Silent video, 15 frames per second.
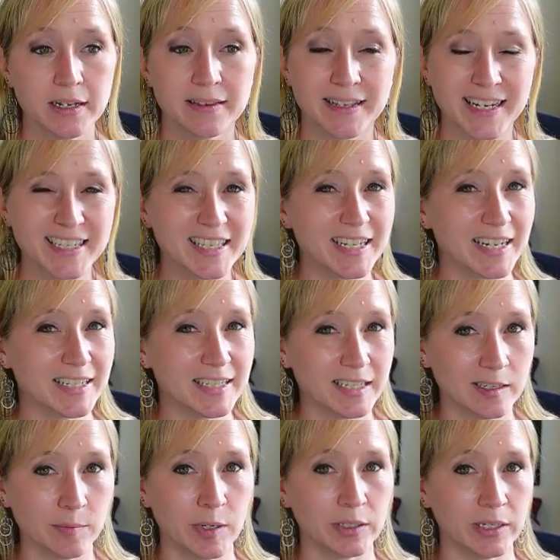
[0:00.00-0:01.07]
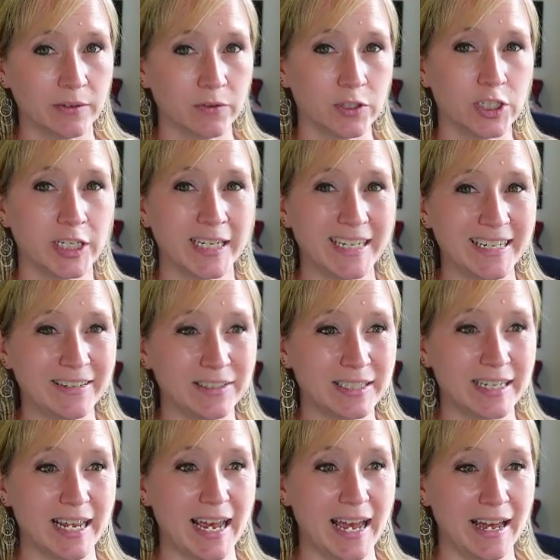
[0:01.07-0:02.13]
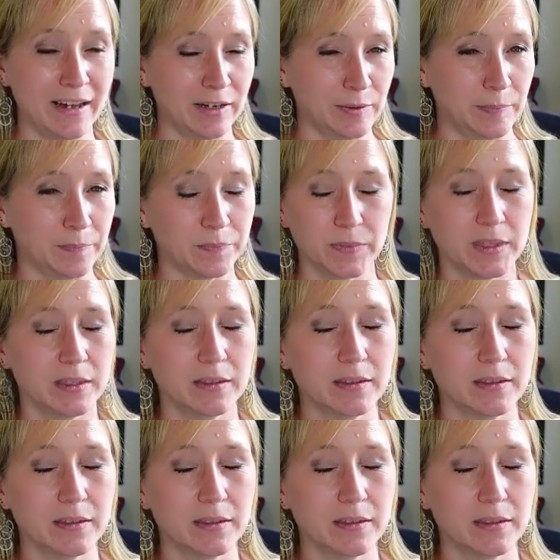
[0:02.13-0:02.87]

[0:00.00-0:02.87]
That's the nice thing about leveraging is um,